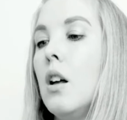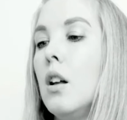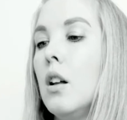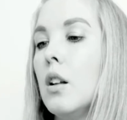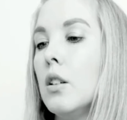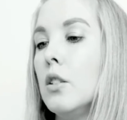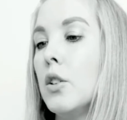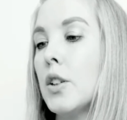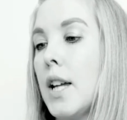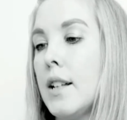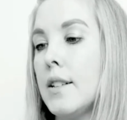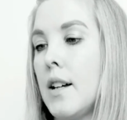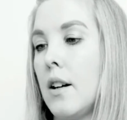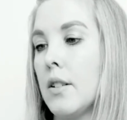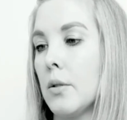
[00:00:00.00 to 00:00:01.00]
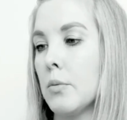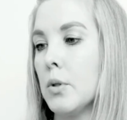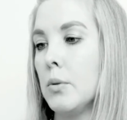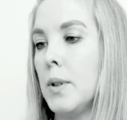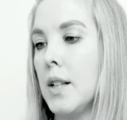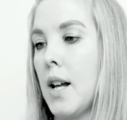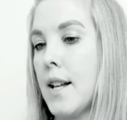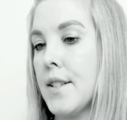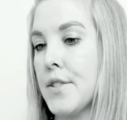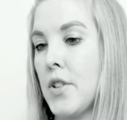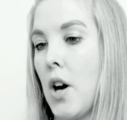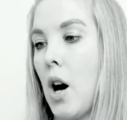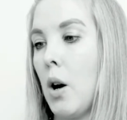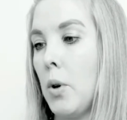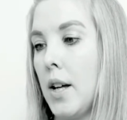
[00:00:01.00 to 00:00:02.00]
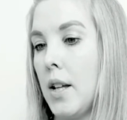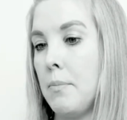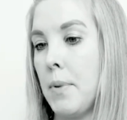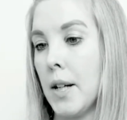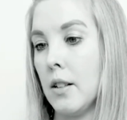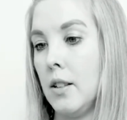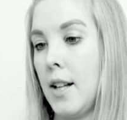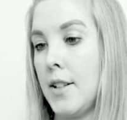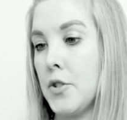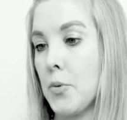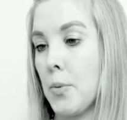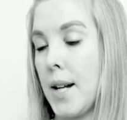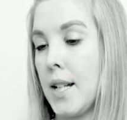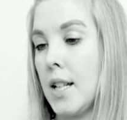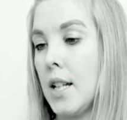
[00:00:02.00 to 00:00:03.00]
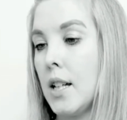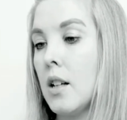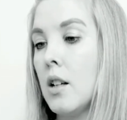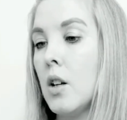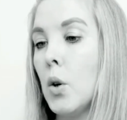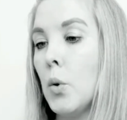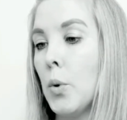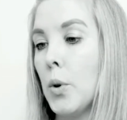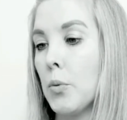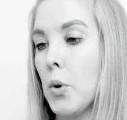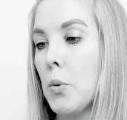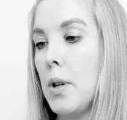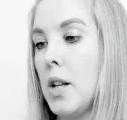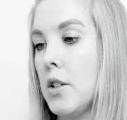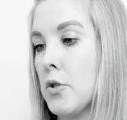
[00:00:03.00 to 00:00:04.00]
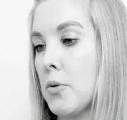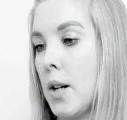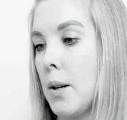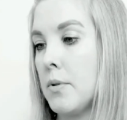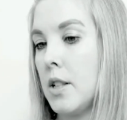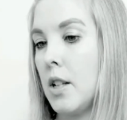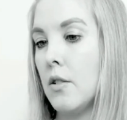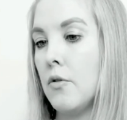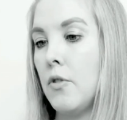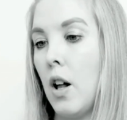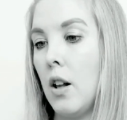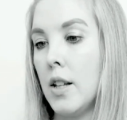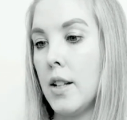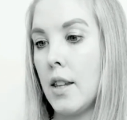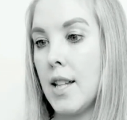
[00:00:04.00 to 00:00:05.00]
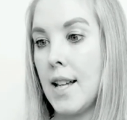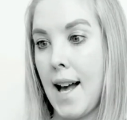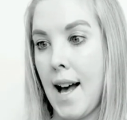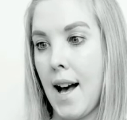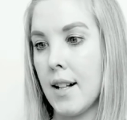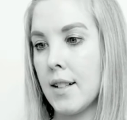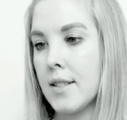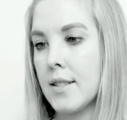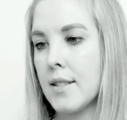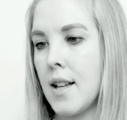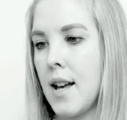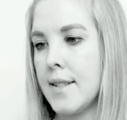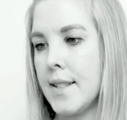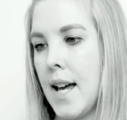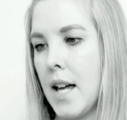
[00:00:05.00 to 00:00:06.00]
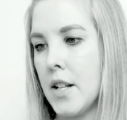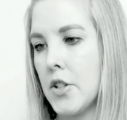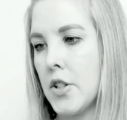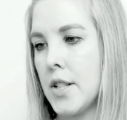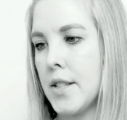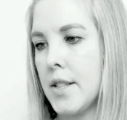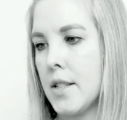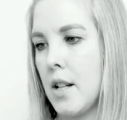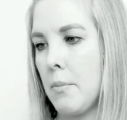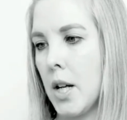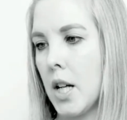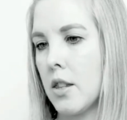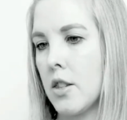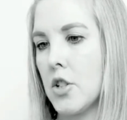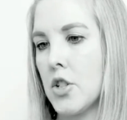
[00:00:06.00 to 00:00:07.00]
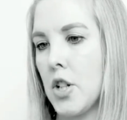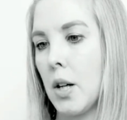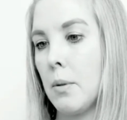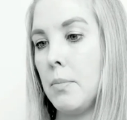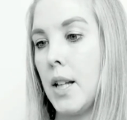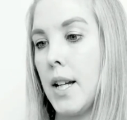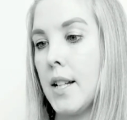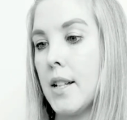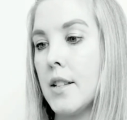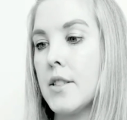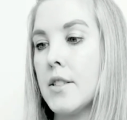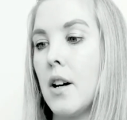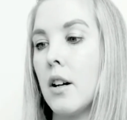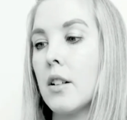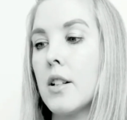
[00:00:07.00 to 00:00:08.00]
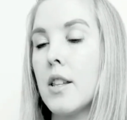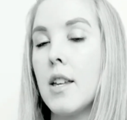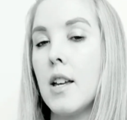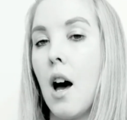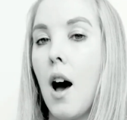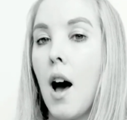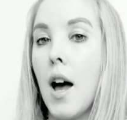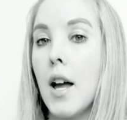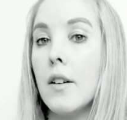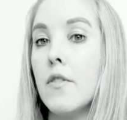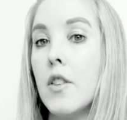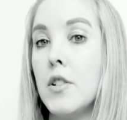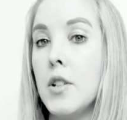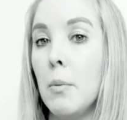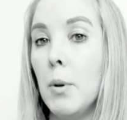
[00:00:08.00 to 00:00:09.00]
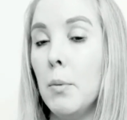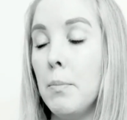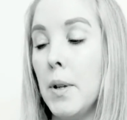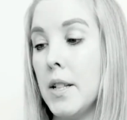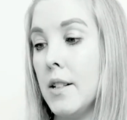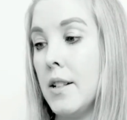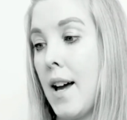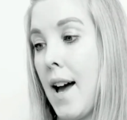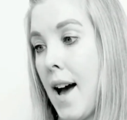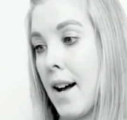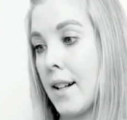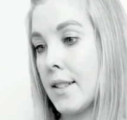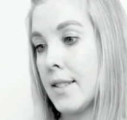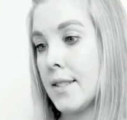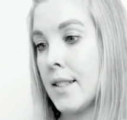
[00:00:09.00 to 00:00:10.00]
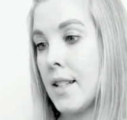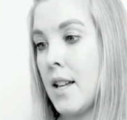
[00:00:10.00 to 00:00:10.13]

Looking down at Reuben, I saw what had paralyzed Rainey. When Reuben had tripped, he had fallen on the axe. As it entered his stomach, the sharp blade had sunk to the eye of the double-bitted axe.